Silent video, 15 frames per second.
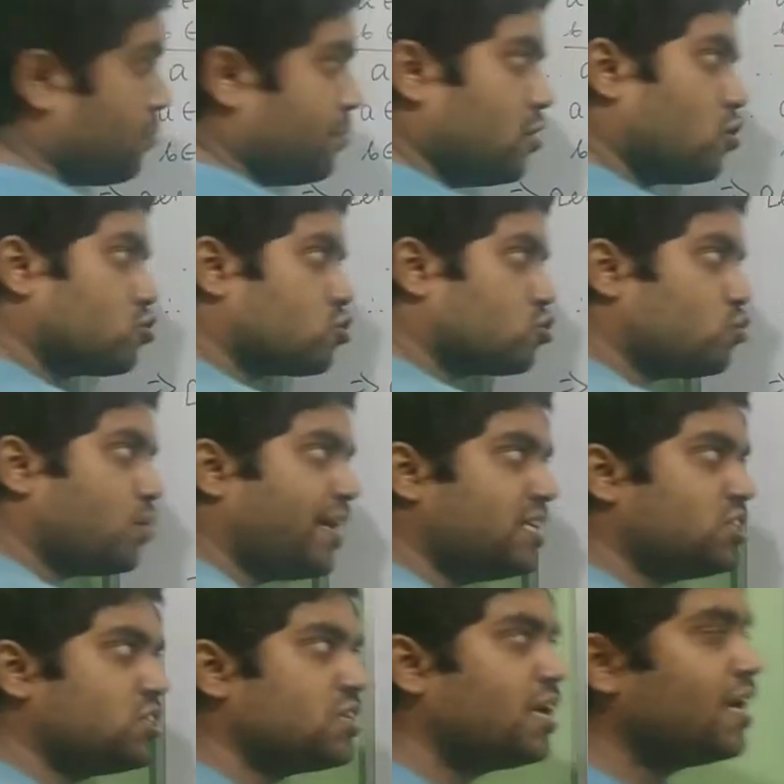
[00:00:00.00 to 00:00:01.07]
belongs to
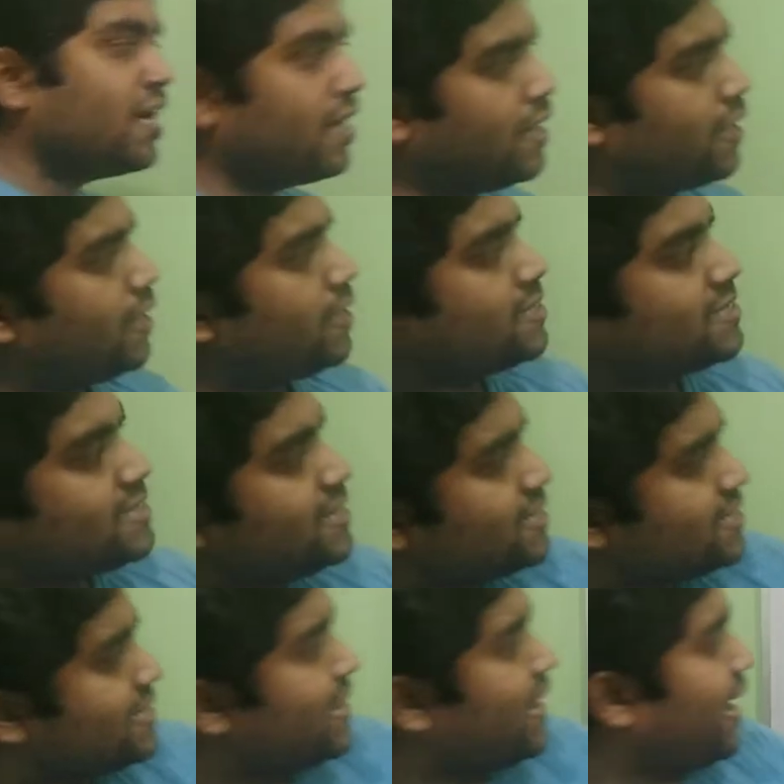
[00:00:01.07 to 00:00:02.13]
H.
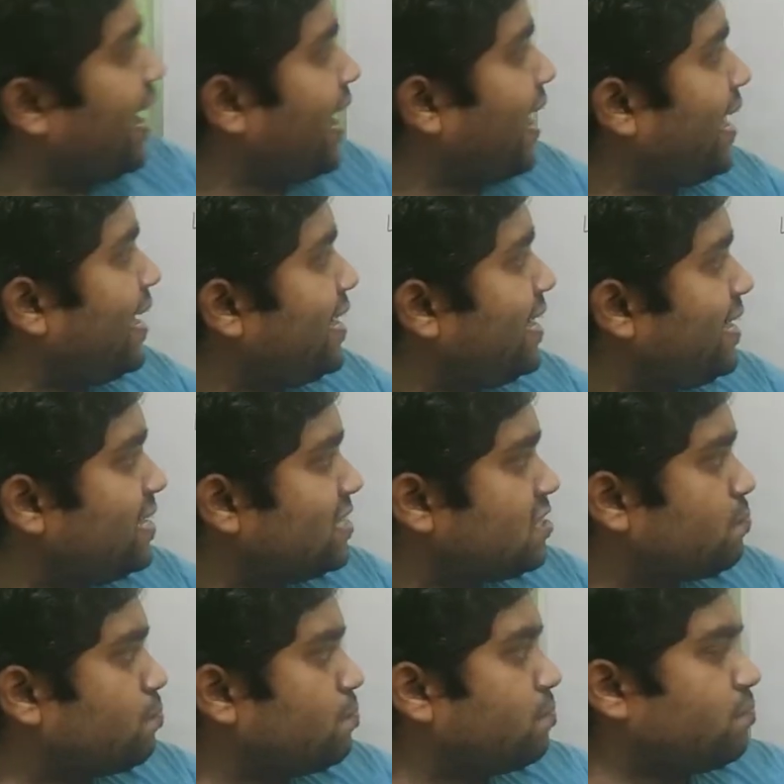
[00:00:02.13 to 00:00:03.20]
Since A
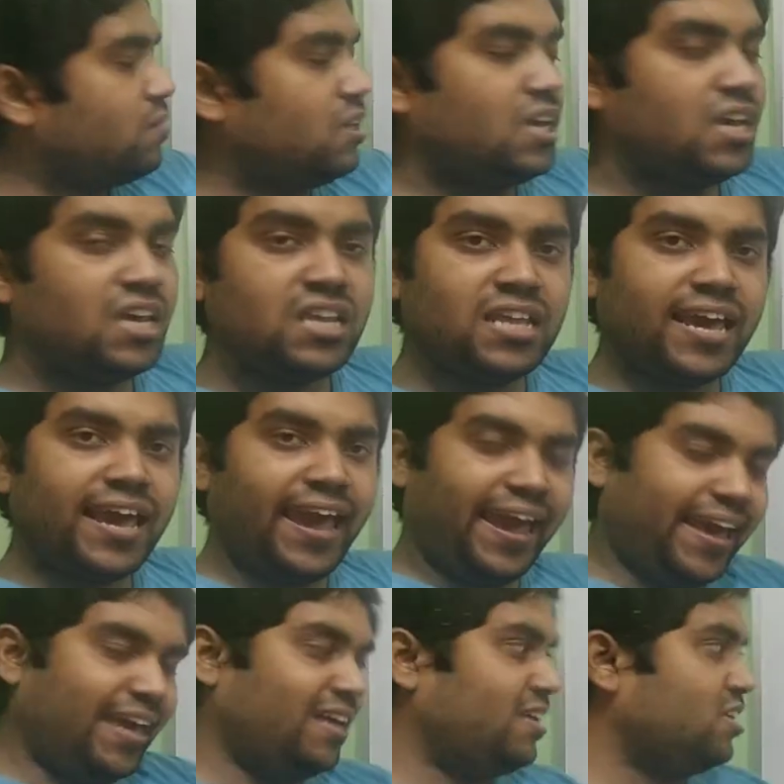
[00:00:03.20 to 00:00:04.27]
is in
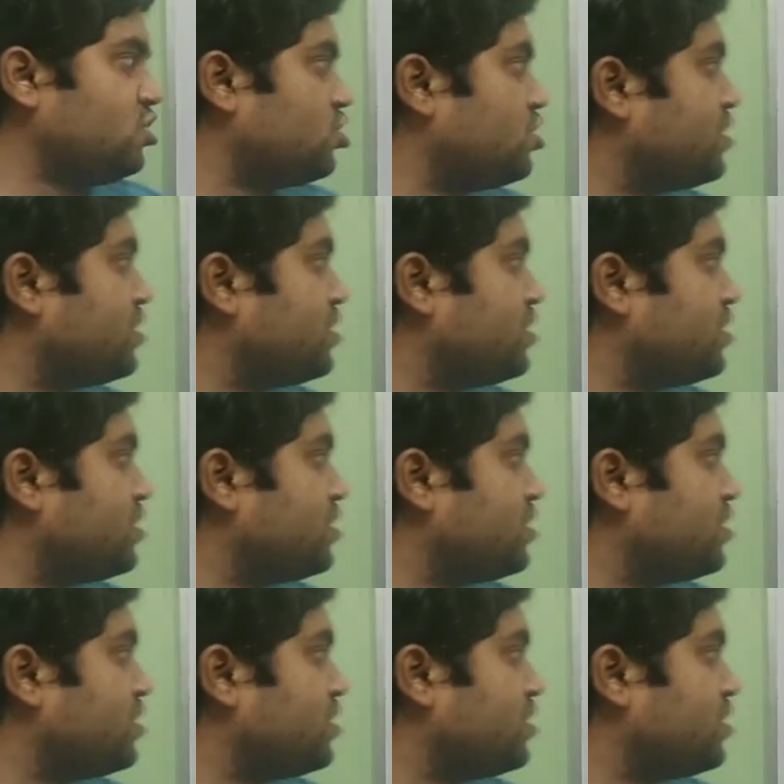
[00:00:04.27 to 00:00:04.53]
H,